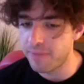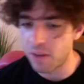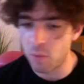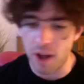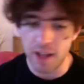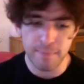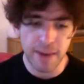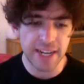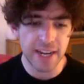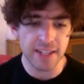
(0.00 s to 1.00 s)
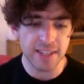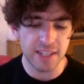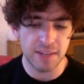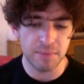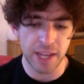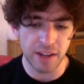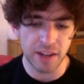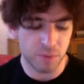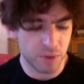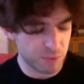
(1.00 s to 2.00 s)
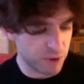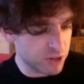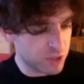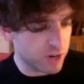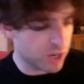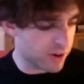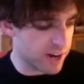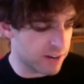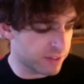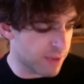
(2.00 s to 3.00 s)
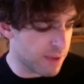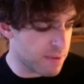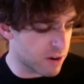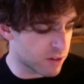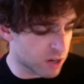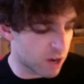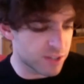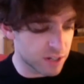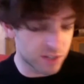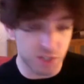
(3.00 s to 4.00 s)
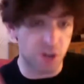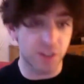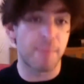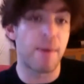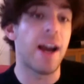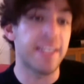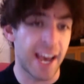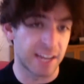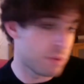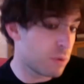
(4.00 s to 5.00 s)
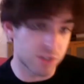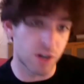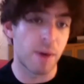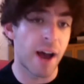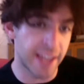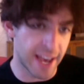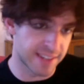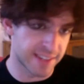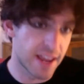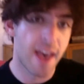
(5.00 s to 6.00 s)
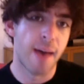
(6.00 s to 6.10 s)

while it might not seem like with what you're doing creatively, maybe you're daunted to start that podcast or you want to start a podcast,